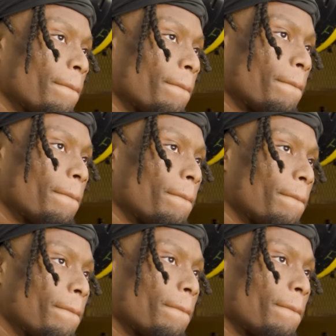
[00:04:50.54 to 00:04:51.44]
against
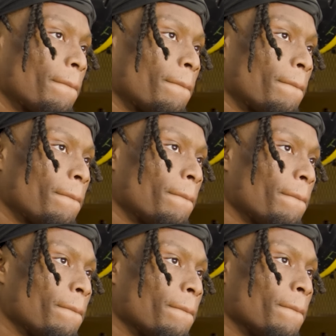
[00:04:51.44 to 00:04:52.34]
Washington with the catch
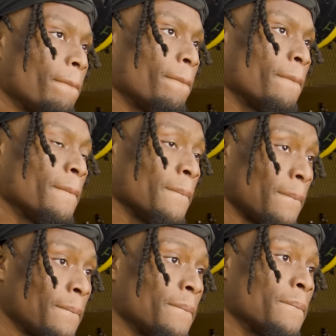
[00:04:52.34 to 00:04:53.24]
on the sideline, the catch
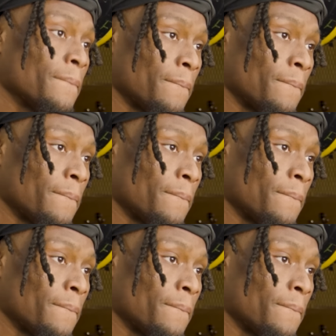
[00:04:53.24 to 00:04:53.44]
over the middle,